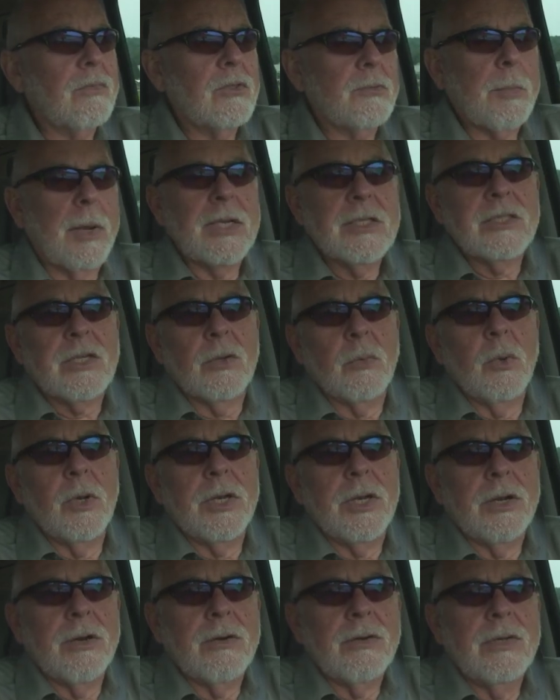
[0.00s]
especially
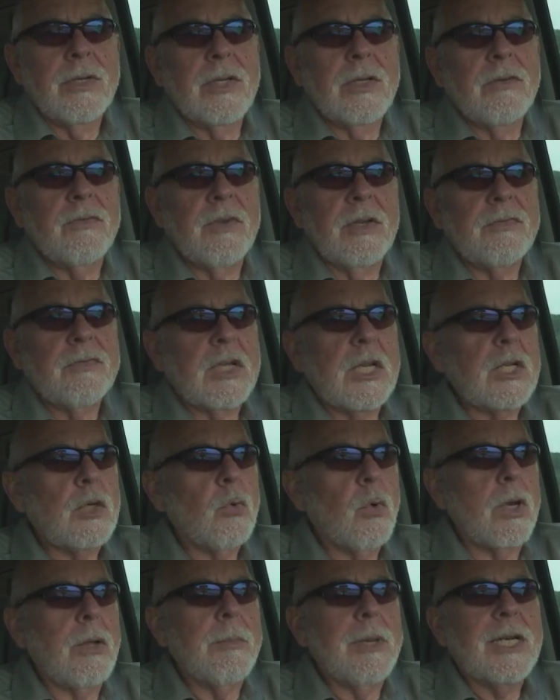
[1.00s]
when they're
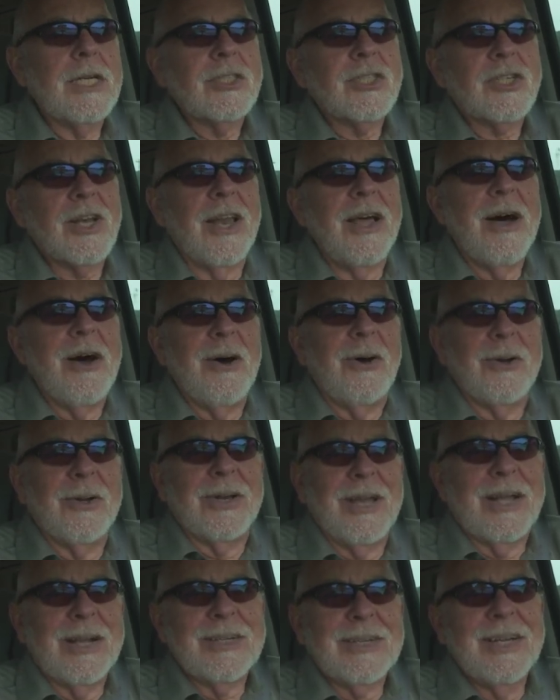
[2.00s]
15-20 minutes
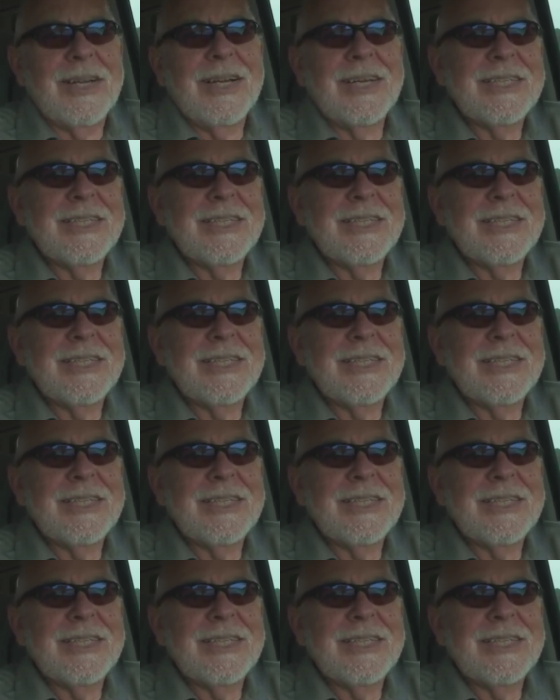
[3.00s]
long like